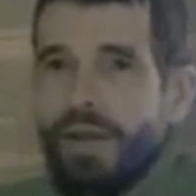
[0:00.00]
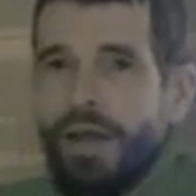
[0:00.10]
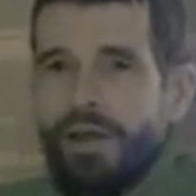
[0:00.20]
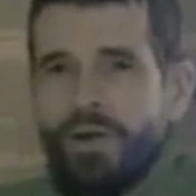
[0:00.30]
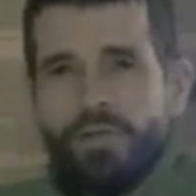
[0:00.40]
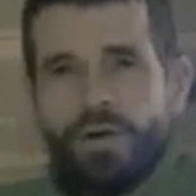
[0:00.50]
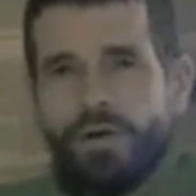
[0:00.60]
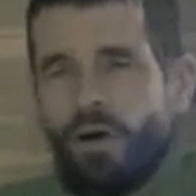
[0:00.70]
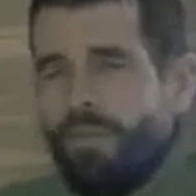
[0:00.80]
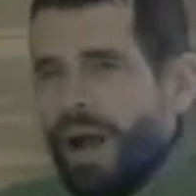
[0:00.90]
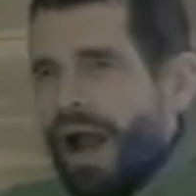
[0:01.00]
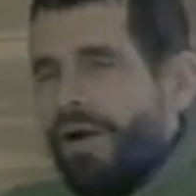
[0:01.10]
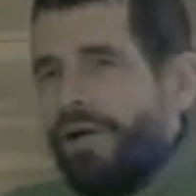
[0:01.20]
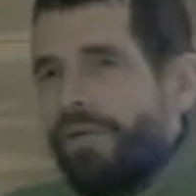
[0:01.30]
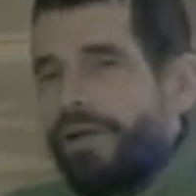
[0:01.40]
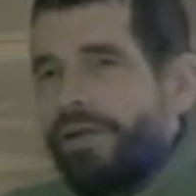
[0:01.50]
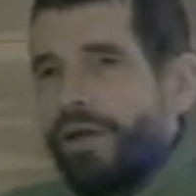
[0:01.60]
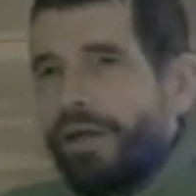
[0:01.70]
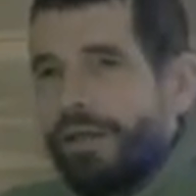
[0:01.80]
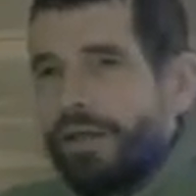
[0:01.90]
And you have no power to reach
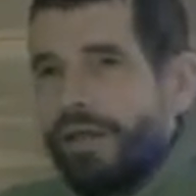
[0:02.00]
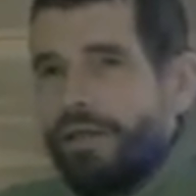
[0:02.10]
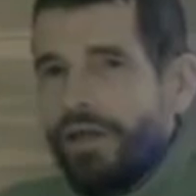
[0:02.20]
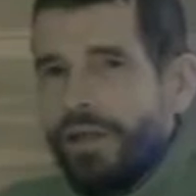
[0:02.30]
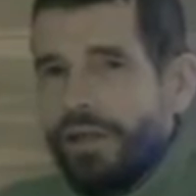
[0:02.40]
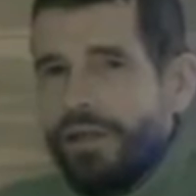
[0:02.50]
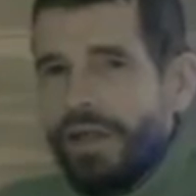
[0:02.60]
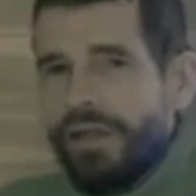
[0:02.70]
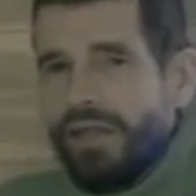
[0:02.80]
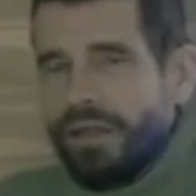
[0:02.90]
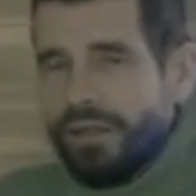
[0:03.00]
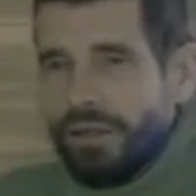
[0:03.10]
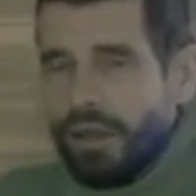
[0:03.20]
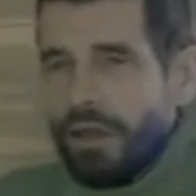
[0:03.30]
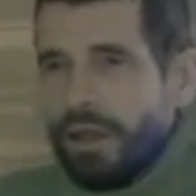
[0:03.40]
there unless I tell you the techniques.